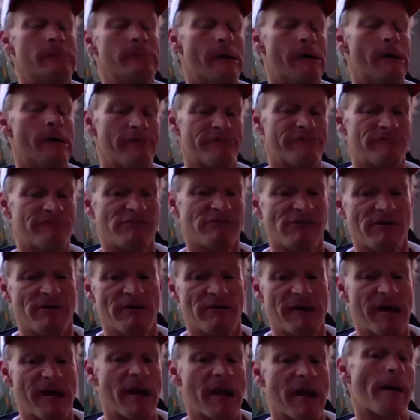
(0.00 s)
growing up.
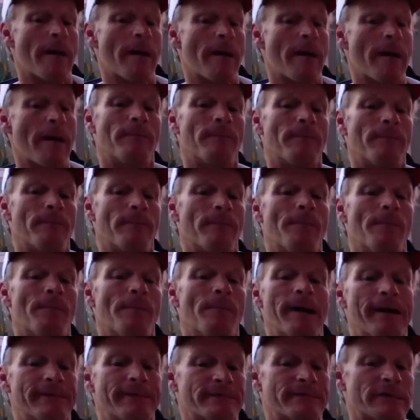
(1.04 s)
As a